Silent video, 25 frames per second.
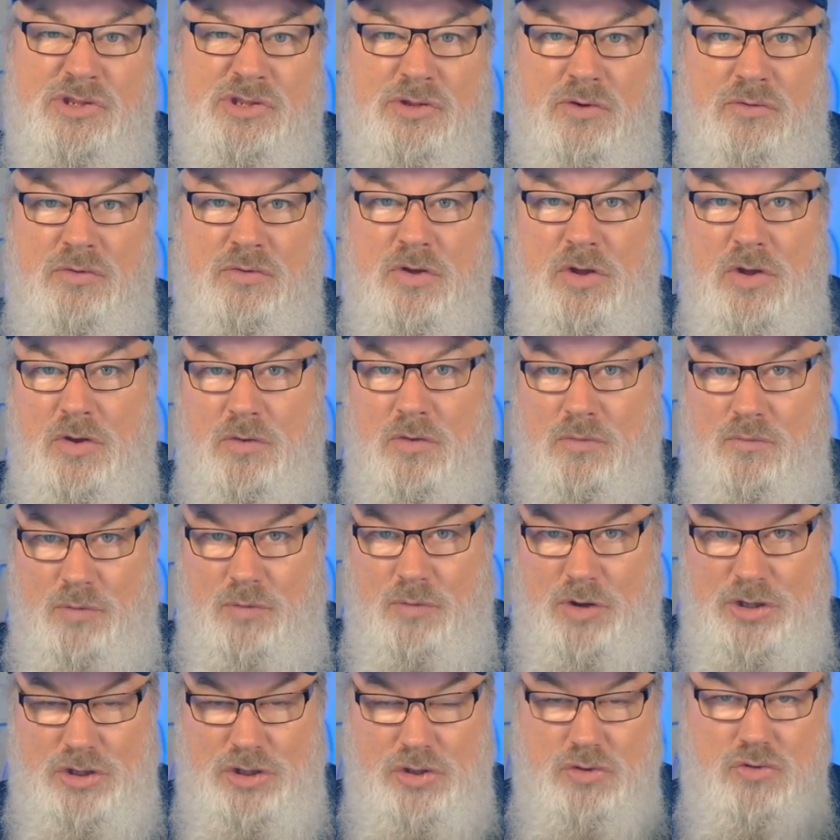So
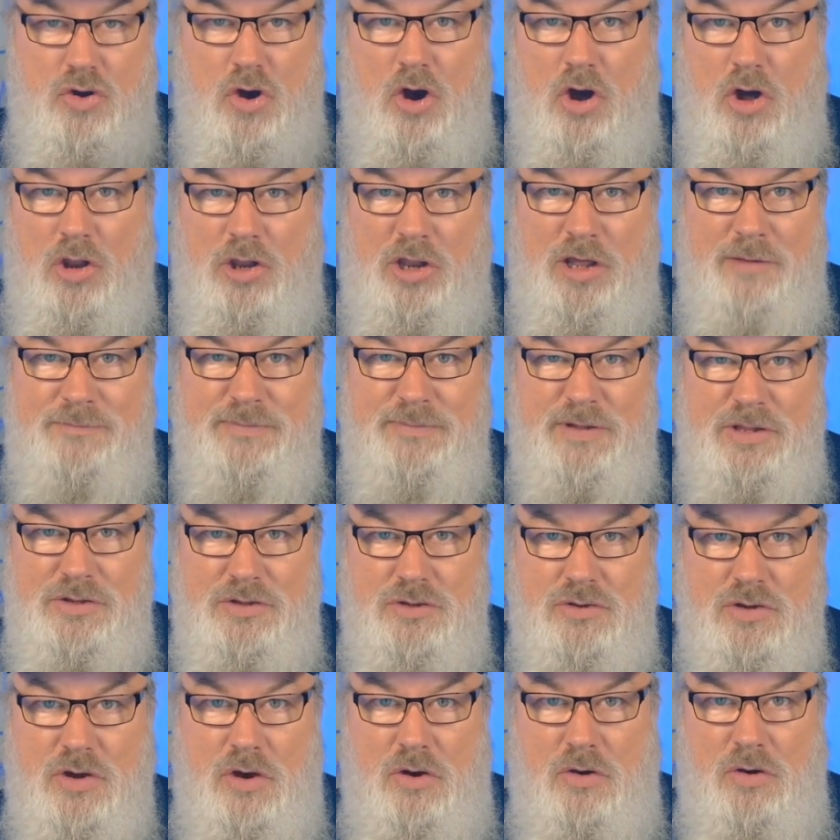when you call up
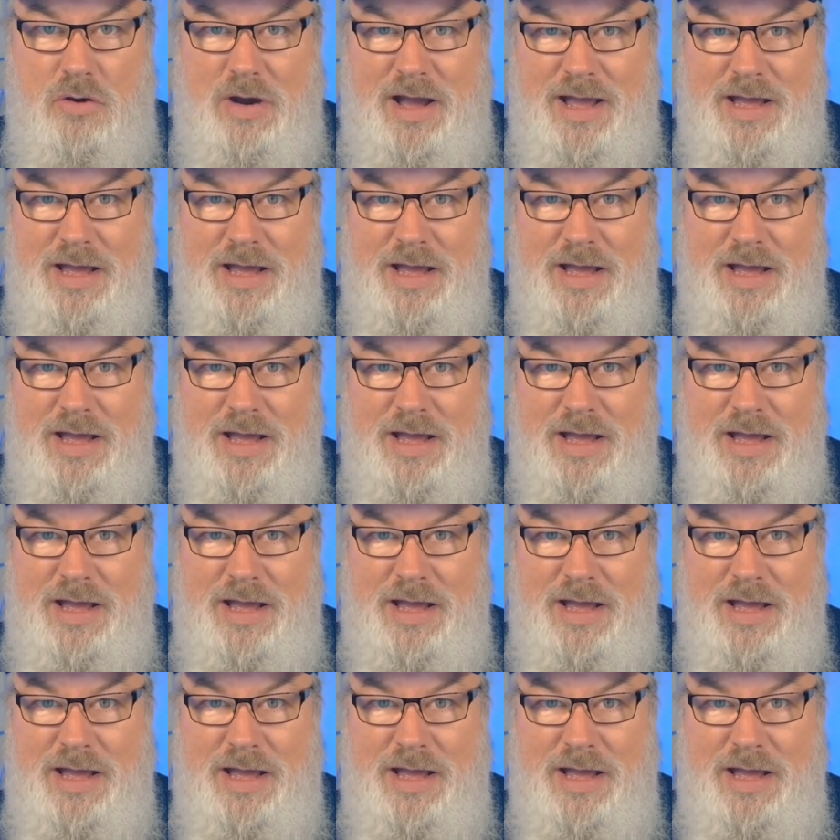and you go,